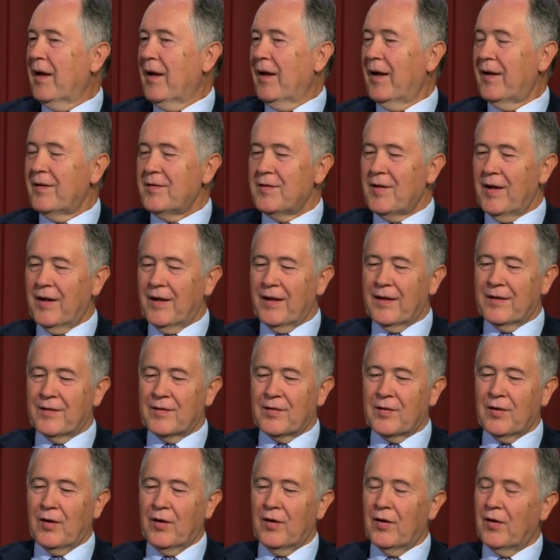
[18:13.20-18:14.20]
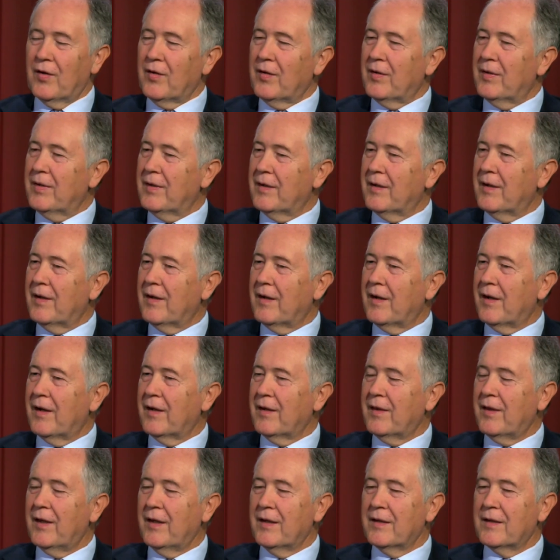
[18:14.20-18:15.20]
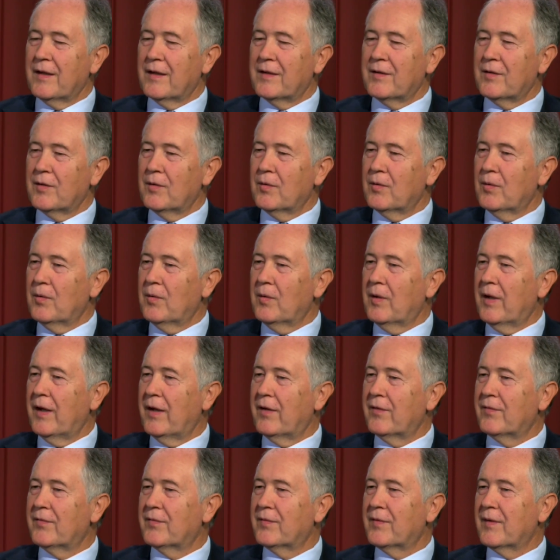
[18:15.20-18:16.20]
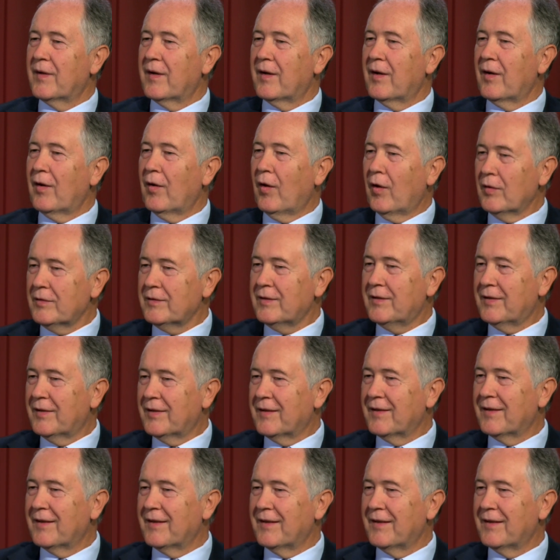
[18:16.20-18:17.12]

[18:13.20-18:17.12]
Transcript: Excellent. So I think that you have a lot